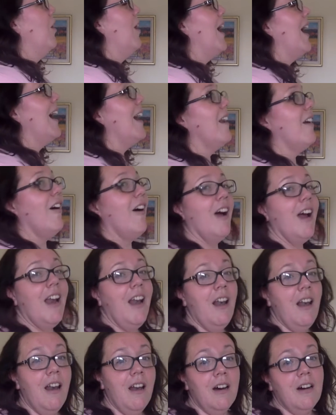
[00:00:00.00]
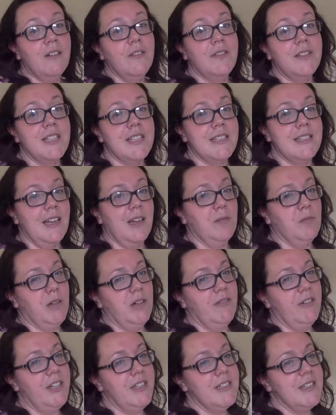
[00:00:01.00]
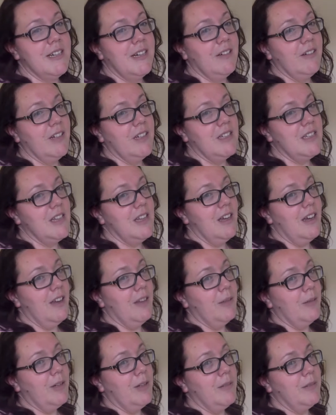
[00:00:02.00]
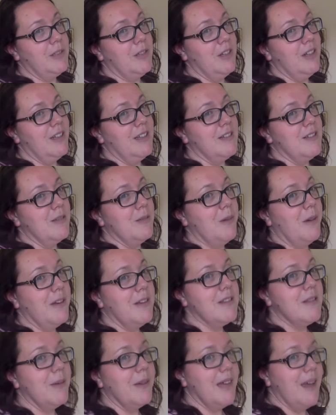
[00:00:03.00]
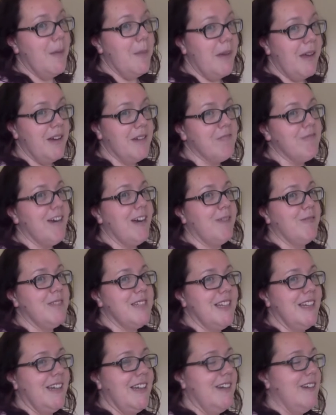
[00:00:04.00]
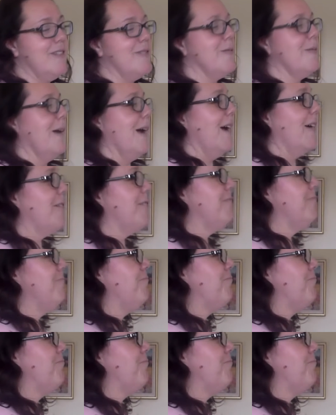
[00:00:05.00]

And I love to send my roots down into the earth when I'm doing this as well. So I get a bit of grounding in as well.